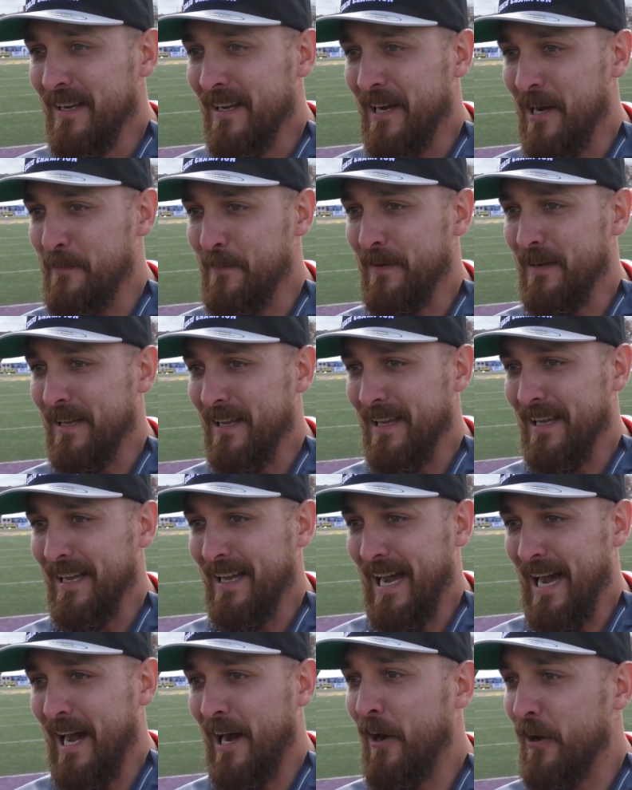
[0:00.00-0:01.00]
Um,
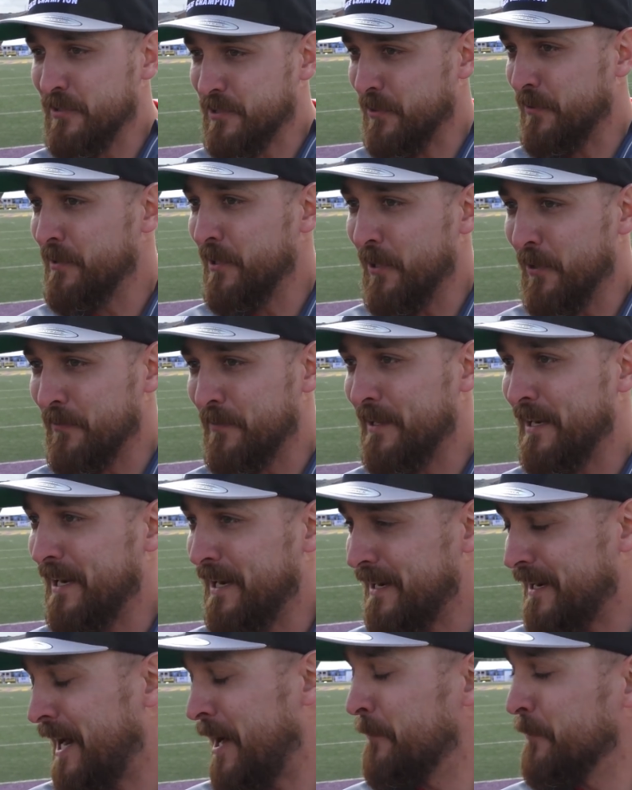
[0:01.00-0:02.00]
I also know that
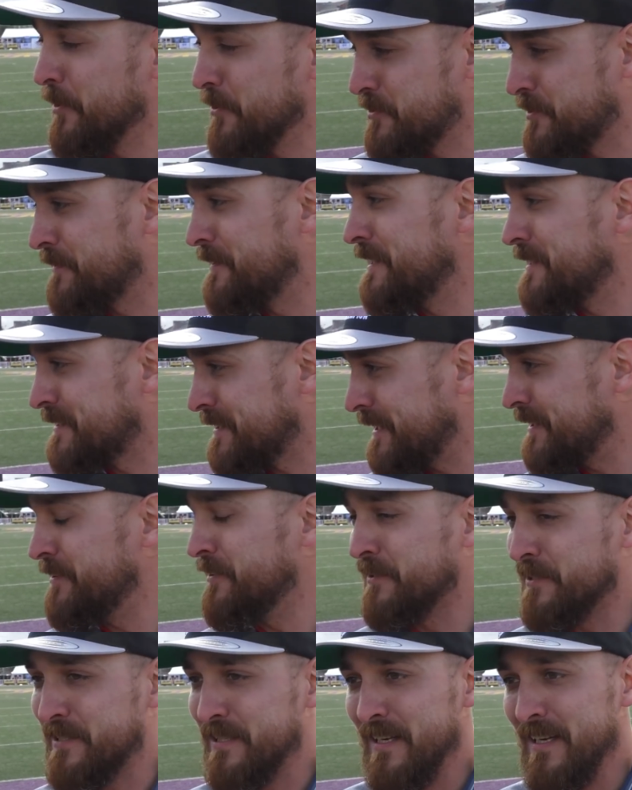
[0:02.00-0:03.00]
I, am losing these
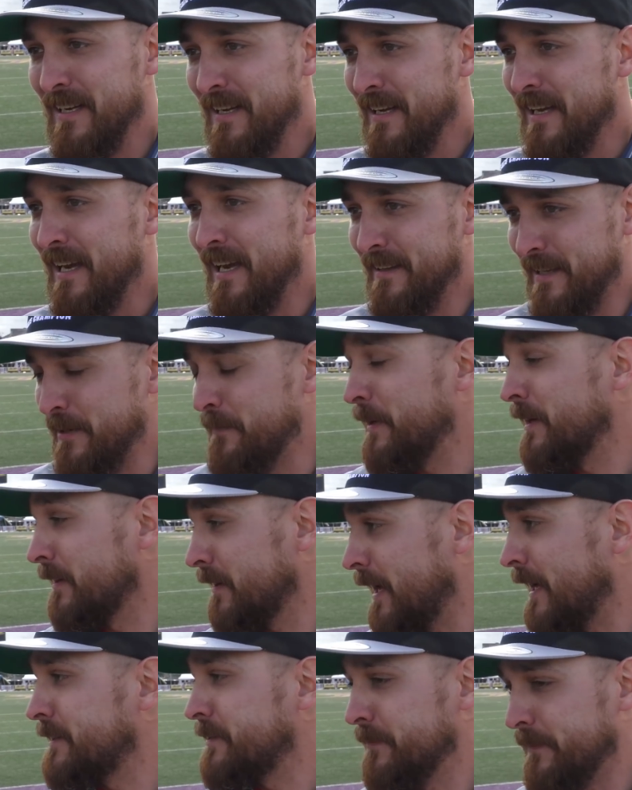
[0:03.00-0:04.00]
seniors, yeah. and they've been a
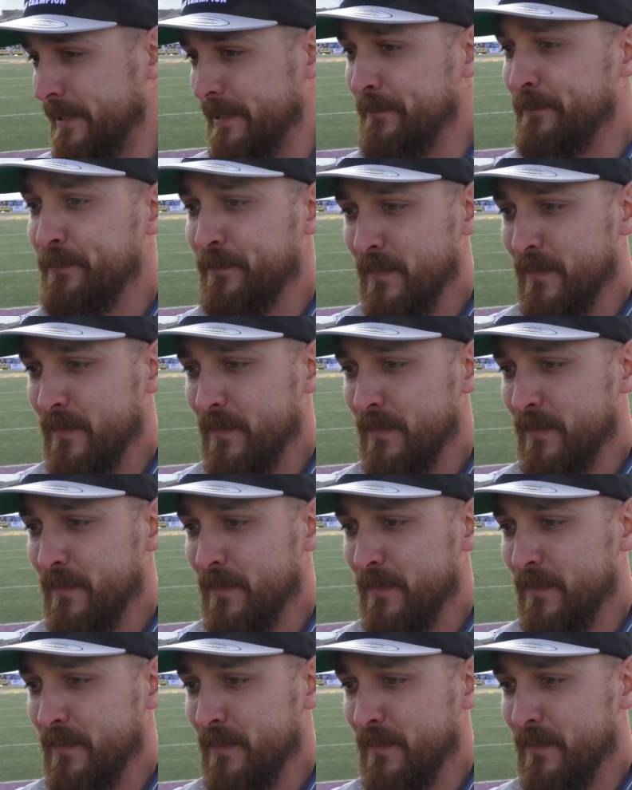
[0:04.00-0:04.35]
lot to me.